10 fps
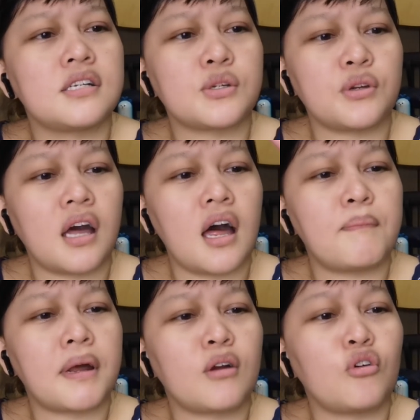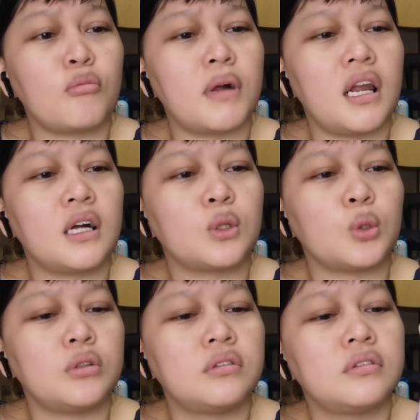So, yeah. Parang normal lang
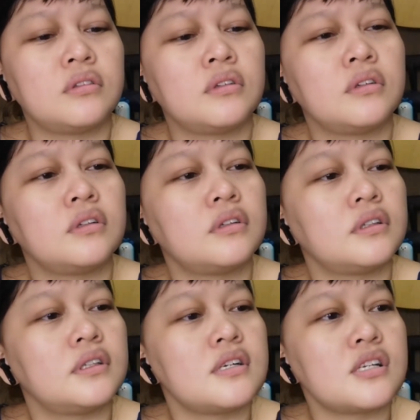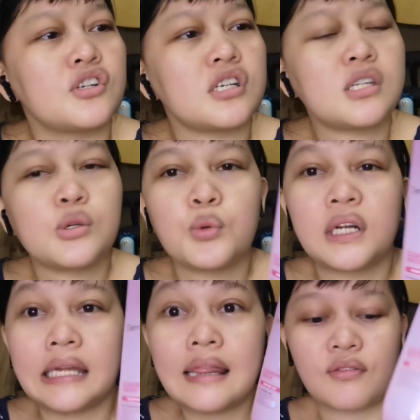to. So, just to
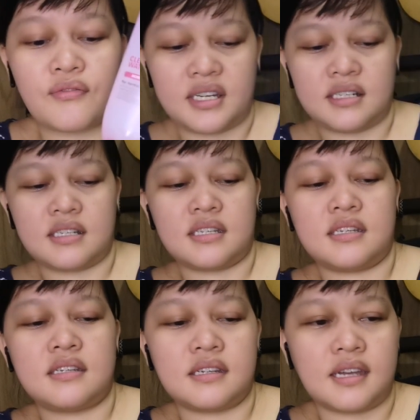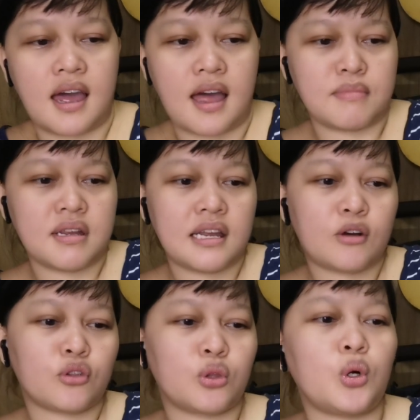clean the face. Yan.
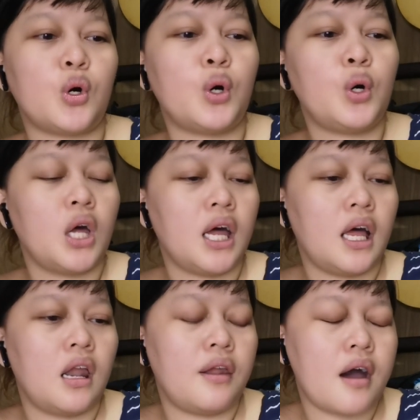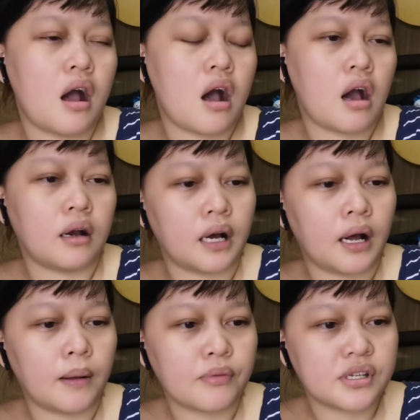Binili ko to. Now,
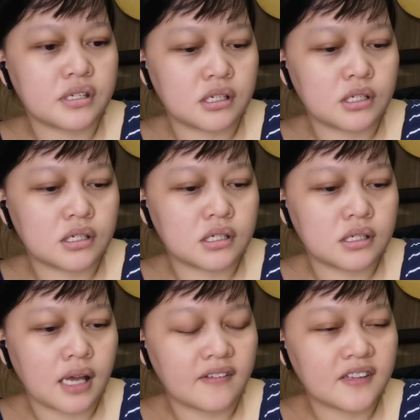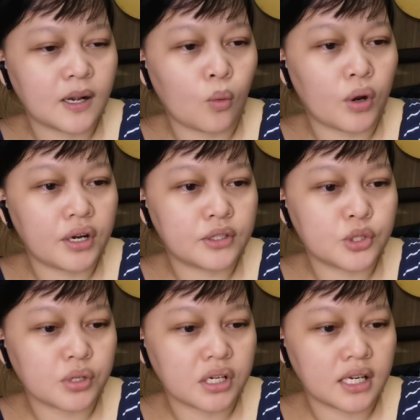this is, I think,
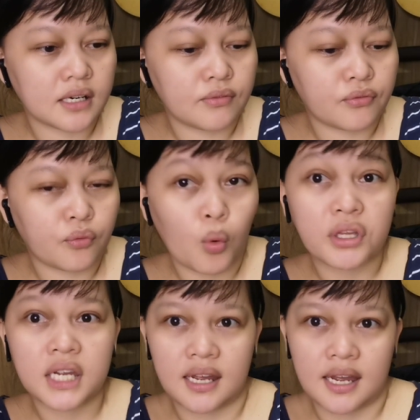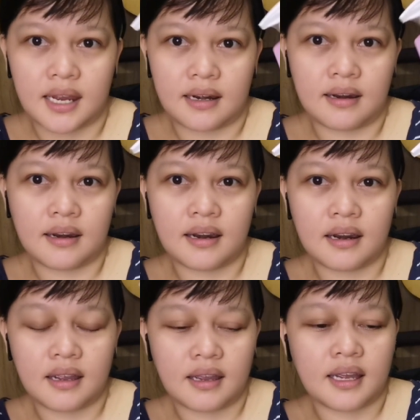149.
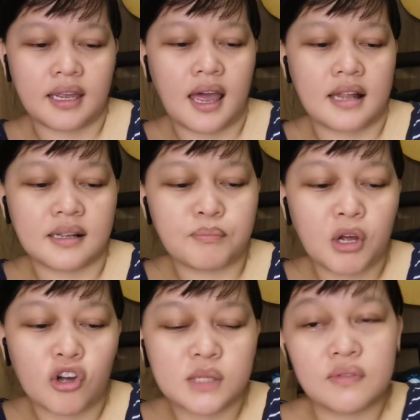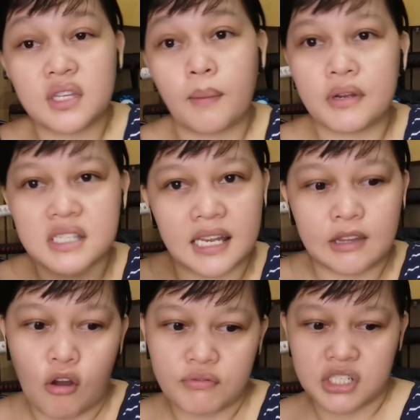Yeah, because
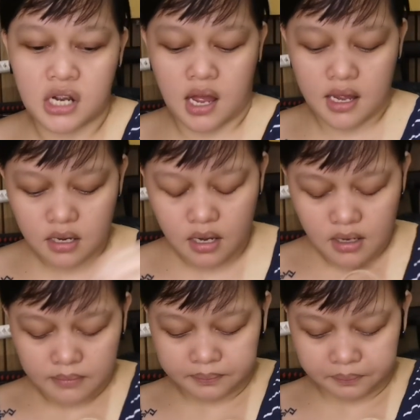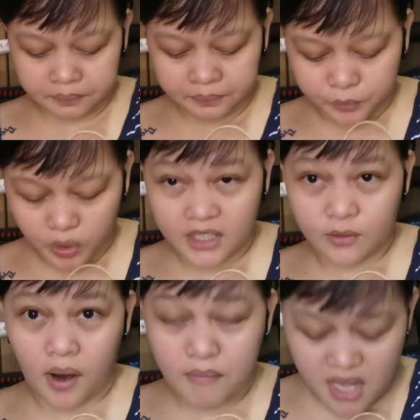50% off siya. Why
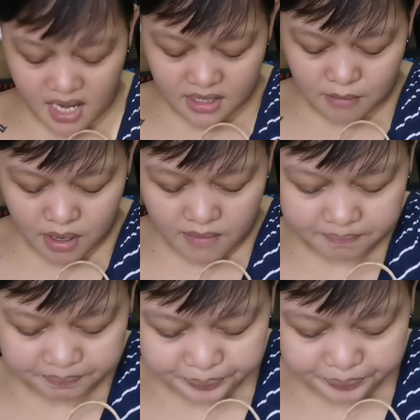not grab that, diba?